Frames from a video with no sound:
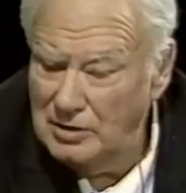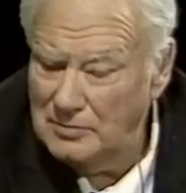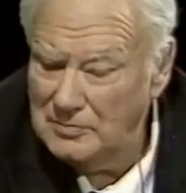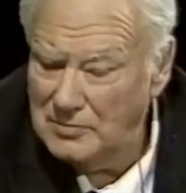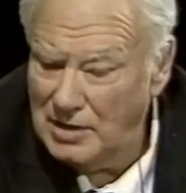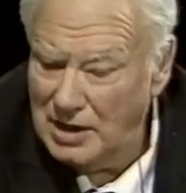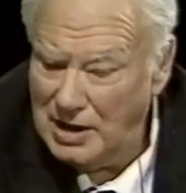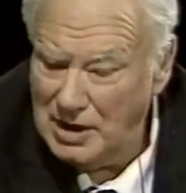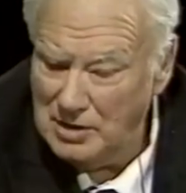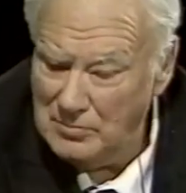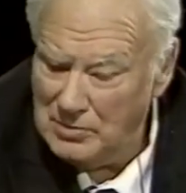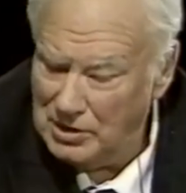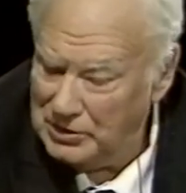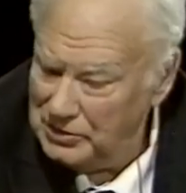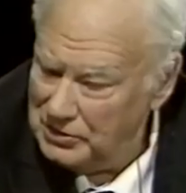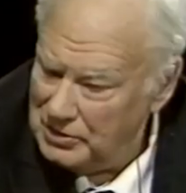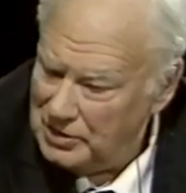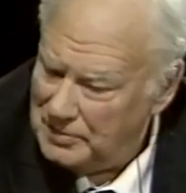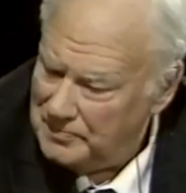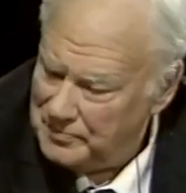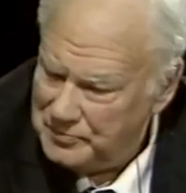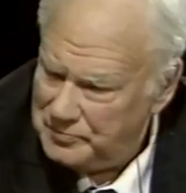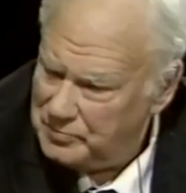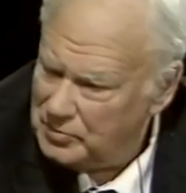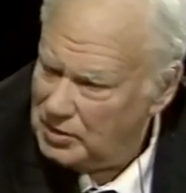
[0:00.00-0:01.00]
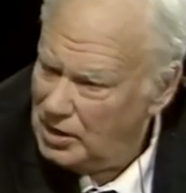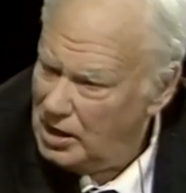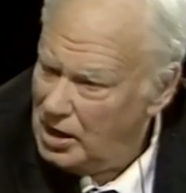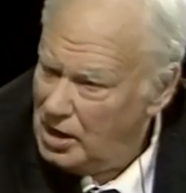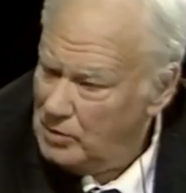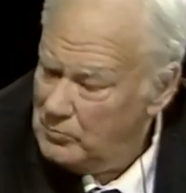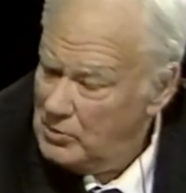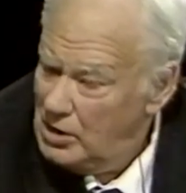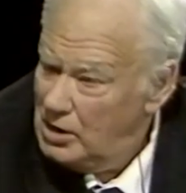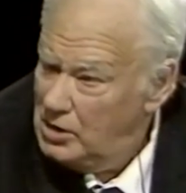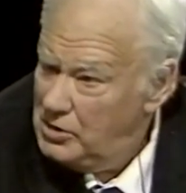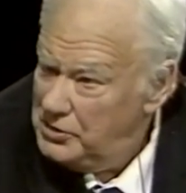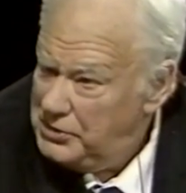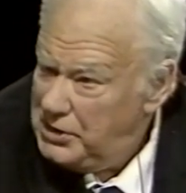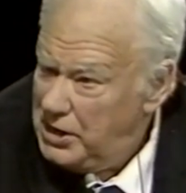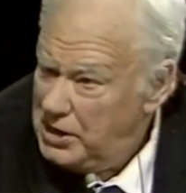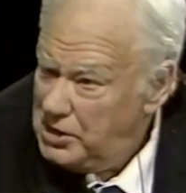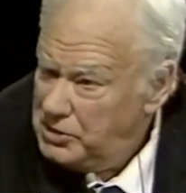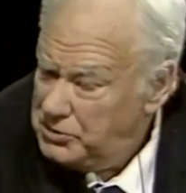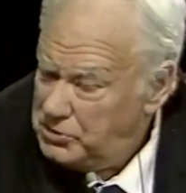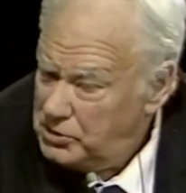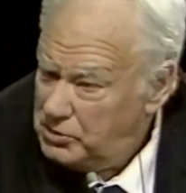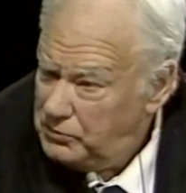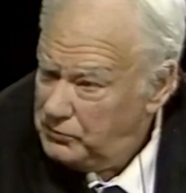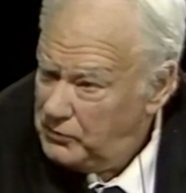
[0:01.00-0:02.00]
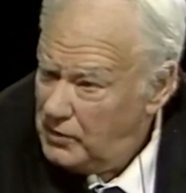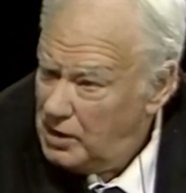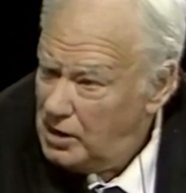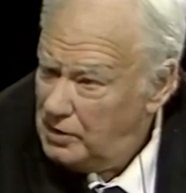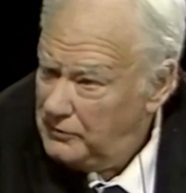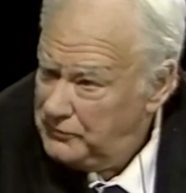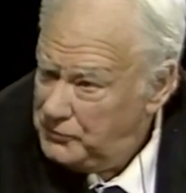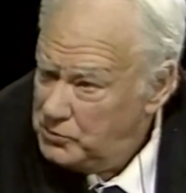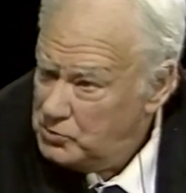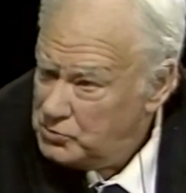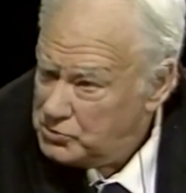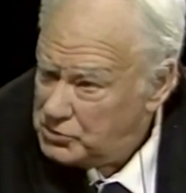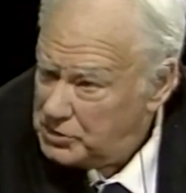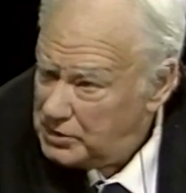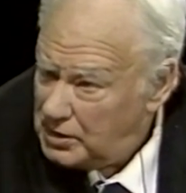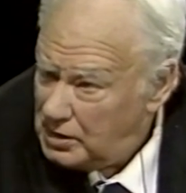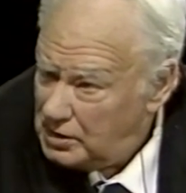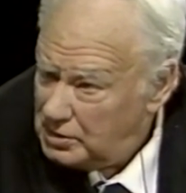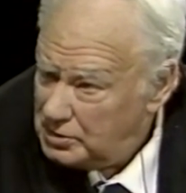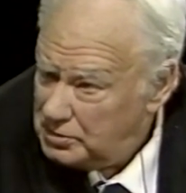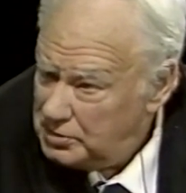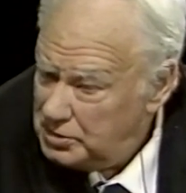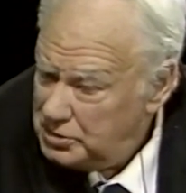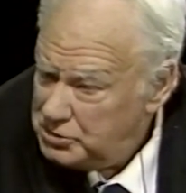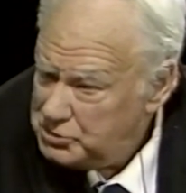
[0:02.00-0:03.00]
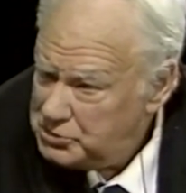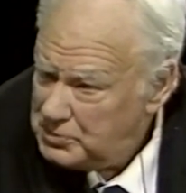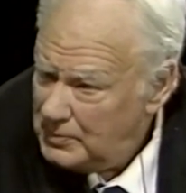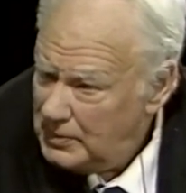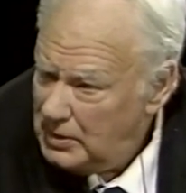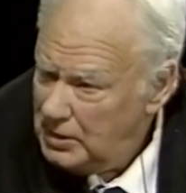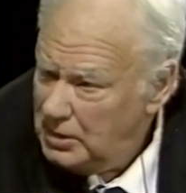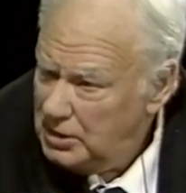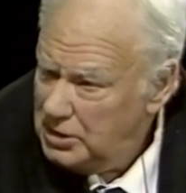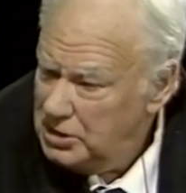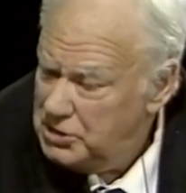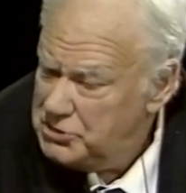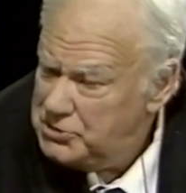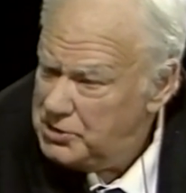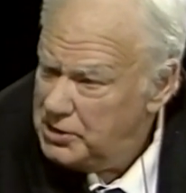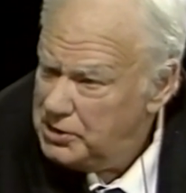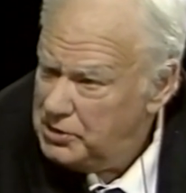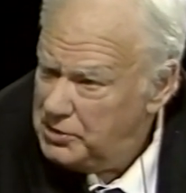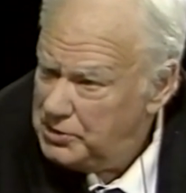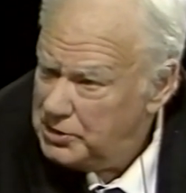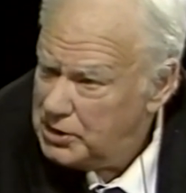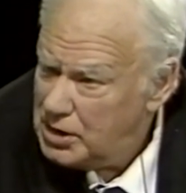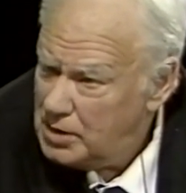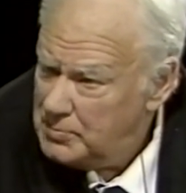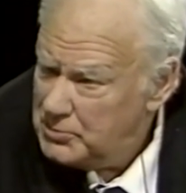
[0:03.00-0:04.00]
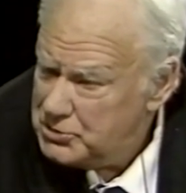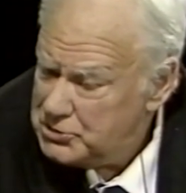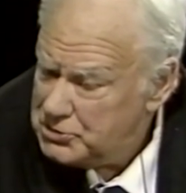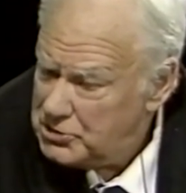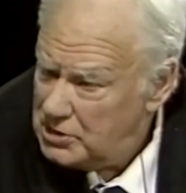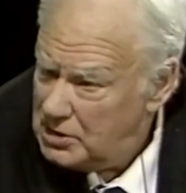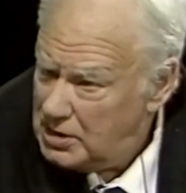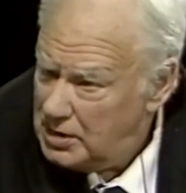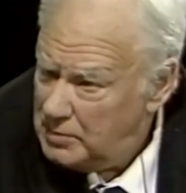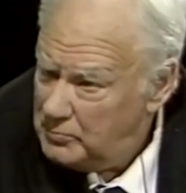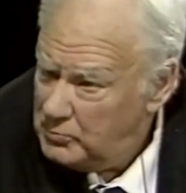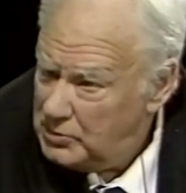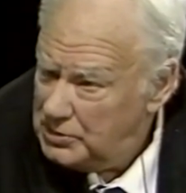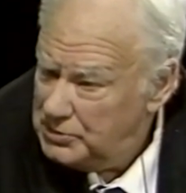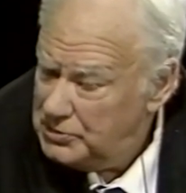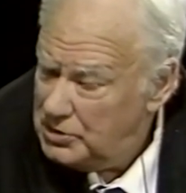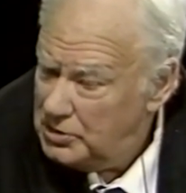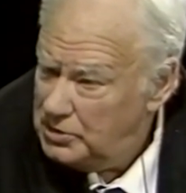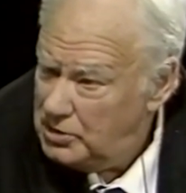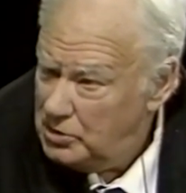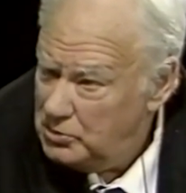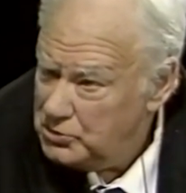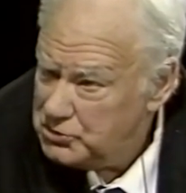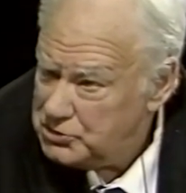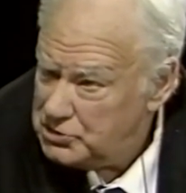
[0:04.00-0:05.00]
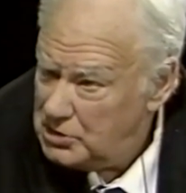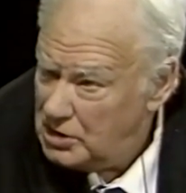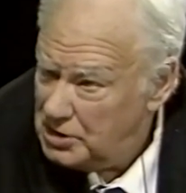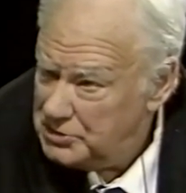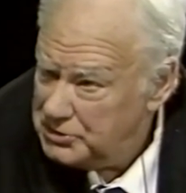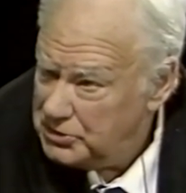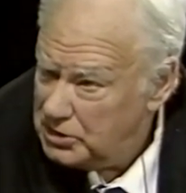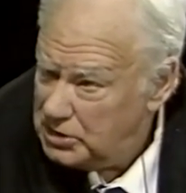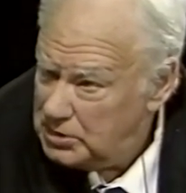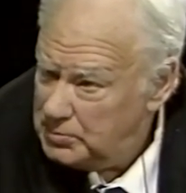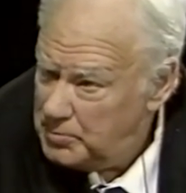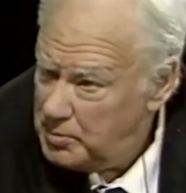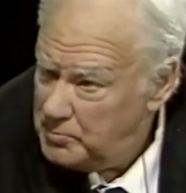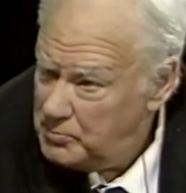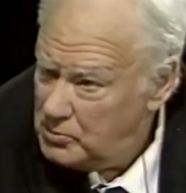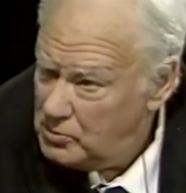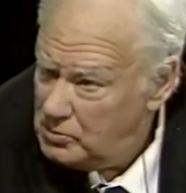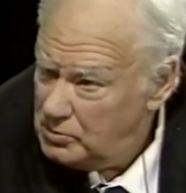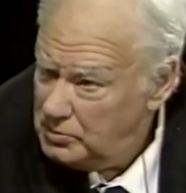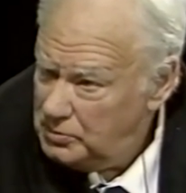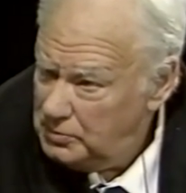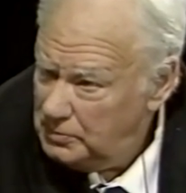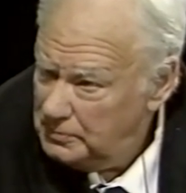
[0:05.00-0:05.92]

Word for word: I wonder. Well, looking into the far future now, Chris, is there going to come a time when no stars are going to be born?